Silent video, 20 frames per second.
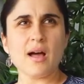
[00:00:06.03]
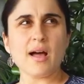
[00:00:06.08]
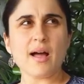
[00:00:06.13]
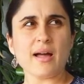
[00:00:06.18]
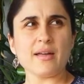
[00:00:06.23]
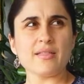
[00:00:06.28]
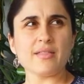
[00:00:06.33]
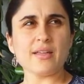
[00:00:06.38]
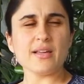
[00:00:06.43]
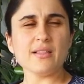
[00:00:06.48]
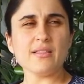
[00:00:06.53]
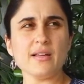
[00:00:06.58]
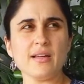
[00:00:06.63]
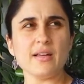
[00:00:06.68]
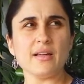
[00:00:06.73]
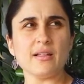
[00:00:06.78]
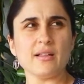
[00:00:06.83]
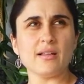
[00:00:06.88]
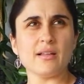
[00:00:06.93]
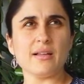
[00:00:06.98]
I think
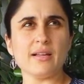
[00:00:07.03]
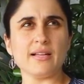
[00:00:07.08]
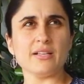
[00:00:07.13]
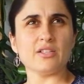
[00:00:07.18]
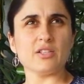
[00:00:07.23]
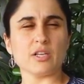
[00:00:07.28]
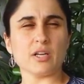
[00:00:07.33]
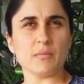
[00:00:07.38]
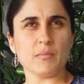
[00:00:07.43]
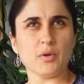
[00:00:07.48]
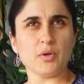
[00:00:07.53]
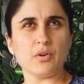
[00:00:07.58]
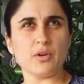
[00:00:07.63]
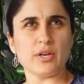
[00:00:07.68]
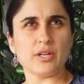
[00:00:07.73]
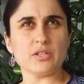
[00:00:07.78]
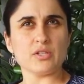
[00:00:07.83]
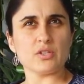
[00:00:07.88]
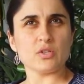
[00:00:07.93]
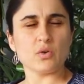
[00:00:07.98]
that it's a
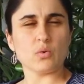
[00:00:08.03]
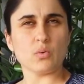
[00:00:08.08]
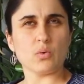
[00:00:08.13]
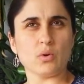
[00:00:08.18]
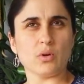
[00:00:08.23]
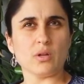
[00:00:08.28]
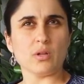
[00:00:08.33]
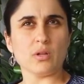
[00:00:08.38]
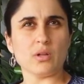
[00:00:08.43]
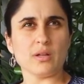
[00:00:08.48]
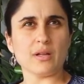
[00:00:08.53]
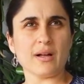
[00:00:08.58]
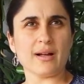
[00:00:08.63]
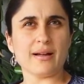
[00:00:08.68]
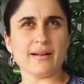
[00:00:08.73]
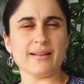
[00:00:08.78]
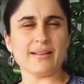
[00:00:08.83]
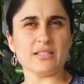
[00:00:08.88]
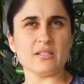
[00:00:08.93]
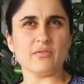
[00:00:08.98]
community school
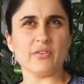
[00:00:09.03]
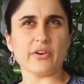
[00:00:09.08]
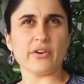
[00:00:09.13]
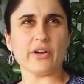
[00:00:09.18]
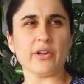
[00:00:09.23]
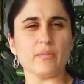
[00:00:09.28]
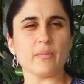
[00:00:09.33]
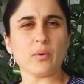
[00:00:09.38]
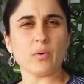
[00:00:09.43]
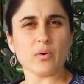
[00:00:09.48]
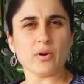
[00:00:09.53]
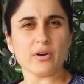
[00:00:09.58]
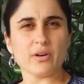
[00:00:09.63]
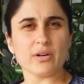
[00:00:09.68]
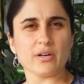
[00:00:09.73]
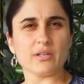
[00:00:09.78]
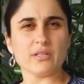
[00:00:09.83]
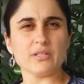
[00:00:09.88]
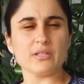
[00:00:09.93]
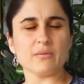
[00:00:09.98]
is very
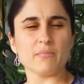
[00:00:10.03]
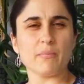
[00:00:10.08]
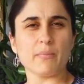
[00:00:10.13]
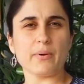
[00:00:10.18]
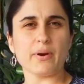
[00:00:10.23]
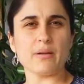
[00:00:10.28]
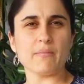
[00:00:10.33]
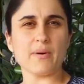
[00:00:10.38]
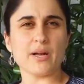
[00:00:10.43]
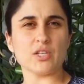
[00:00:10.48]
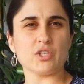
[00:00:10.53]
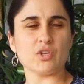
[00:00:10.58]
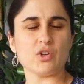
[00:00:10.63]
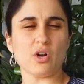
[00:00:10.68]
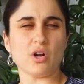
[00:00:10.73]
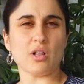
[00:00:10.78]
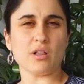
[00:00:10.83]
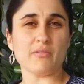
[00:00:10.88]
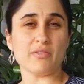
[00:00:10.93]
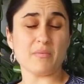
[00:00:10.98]
important. Pretty much
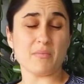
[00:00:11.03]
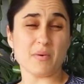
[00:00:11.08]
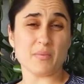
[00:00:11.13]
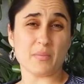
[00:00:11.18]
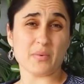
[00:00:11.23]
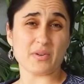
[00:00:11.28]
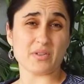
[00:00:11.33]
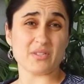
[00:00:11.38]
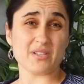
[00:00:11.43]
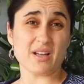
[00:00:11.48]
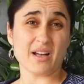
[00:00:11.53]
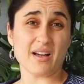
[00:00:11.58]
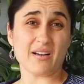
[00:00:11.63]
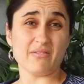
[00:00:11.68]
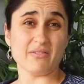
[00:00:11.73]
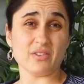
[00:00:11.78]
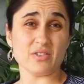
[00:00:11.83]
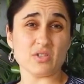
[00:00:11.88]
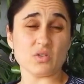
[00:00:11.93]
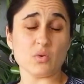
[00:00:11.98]
all of the members
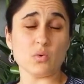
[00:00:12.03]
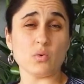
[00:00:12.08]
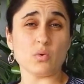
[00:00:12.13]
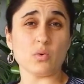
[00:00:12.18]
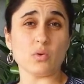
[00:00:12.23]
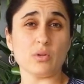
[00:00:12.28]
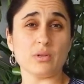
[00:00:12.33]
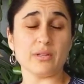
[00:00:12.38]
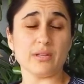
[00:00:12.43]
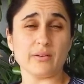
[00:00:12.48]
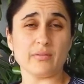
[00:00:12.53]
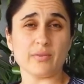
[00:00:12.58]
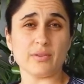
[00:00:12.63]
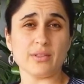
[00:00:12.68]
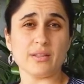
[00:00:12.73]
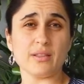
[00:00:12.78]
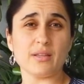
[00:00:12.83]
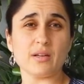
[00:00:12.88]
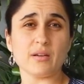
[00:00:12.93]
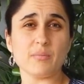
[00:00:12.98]
of the school live
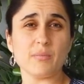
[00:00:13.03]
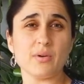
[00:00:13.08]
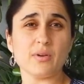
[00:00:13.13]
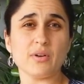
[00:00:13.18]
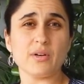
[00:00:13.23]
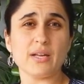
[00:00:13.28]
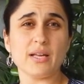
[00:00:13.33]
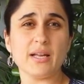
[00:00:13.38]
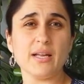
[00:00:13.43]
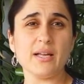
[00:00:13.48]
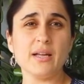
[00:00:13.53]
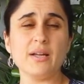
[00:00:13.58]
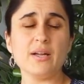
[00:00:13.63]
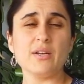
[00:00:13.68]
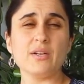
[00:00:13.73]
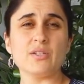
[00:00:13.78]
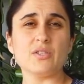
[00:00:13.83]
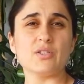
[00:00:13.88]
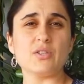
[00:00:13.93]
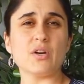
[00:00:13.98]
within the community.
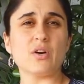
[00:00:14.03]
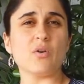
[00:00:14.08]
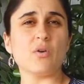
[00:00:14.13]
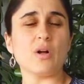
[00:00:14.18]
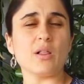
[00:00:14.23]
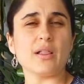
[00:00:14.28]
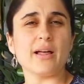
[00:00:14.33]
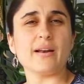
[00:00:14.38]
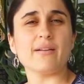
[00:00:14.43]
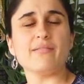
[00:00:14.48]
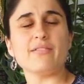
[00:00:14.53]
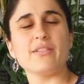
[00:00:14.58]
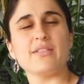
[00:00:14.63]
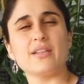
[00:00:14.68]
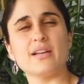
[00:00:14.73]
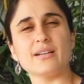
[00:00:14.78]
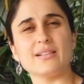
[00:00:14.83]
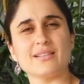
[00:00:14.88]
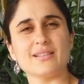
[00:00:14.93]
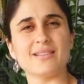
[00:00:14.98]
So a lot of the
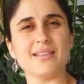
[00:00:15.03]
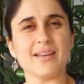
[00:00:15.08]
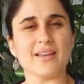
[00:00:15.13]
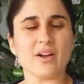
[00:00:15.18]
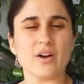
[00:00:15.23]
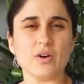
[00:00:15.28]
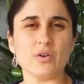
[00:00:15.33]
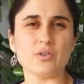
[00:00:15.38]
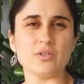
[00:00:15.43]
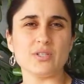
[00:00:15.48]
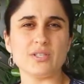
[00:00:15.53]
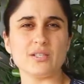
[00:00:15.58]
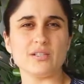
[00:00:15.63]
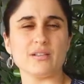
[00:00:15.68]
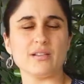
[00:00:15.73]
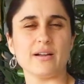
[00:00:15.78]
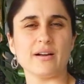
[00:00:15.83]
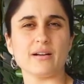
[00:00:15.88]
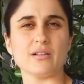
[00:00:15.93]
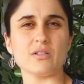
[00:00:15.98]
things that they
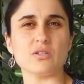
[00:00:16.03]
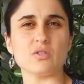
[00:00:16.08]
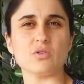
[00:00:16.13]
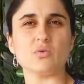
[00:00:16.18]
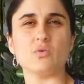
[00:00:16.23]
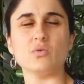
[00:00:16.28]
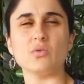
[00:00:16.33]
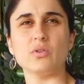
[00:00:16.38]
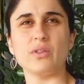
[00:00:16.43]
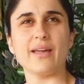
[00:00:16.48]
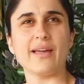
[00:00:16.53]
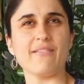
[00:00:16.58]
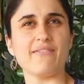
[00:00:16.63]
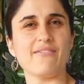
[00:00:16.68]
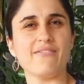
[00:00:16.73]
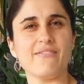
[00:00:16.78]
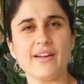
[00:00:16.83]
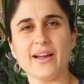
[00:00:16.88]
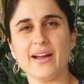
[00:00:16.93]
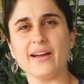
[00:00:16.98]
host there at the school, they have
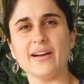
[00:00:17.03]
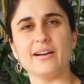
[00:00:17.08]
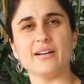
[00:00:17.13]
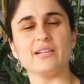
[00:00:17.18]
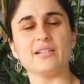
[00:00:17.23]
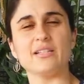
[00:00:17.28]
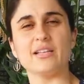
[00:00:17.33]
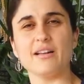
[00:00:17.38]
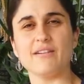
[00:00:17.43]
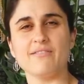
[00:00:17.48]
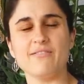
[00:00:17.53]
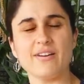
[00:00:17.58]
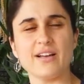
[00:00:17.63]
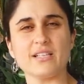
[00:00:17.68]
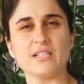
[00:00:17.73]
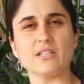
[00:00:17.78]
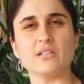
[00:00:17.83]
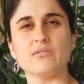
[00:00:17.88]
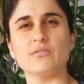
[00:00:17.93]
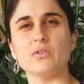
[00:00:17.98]
fairs, they have
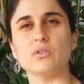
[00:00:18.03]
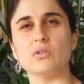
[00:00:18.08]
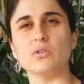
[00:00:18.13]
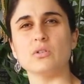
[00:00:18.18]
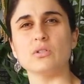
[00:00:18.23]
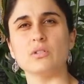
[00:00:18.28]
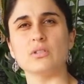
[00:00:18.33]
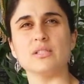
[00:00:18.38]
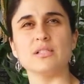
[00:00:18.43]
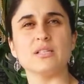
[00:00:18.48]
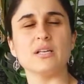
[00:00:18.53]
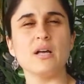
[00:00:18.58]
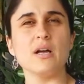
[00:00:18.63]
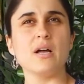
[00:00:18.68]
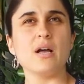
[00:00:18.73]
festivals,